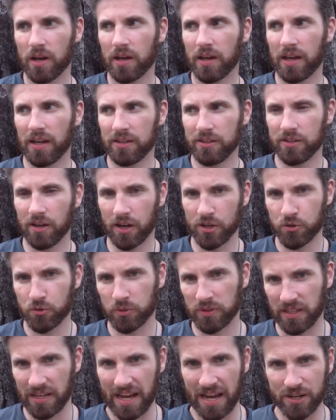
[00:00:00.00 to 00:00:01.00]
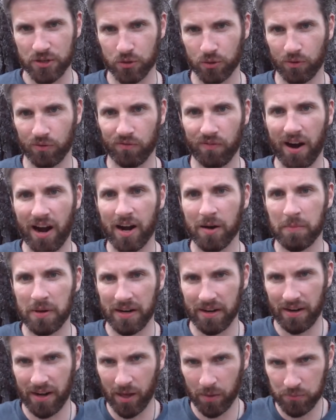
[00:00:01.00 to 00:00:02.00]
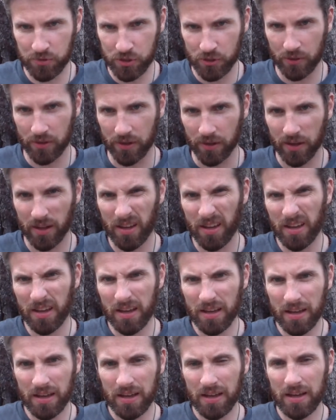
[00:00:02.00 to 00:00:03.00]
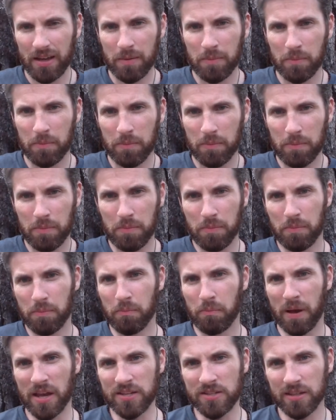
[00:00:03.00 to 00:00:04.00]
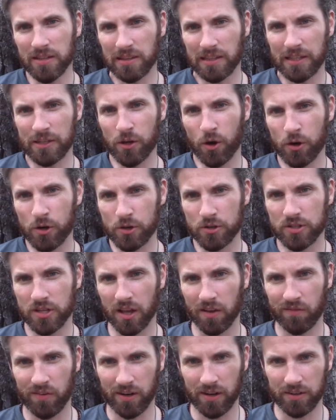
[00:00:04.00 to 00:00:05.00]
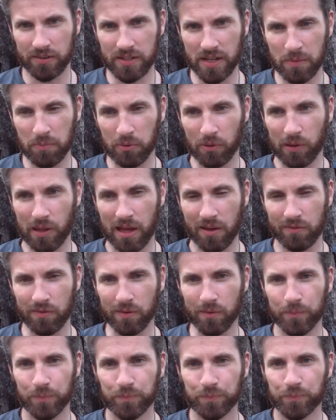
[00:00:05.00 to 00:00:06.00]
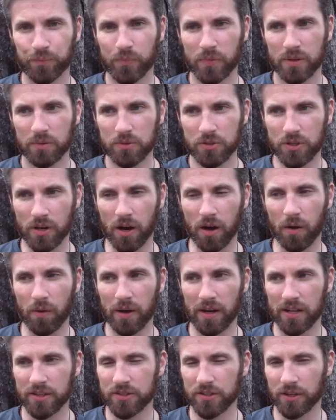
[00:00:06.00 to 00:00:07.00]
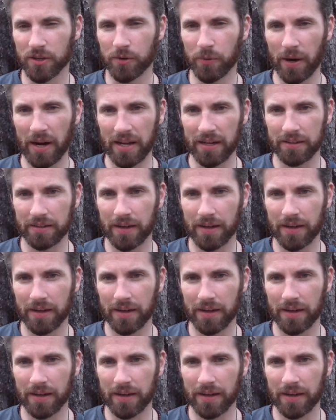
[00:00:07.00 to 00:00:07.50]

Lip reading: in touch with the natural environment, and helps you to basically know yourself on a deeper level. So, and it's a great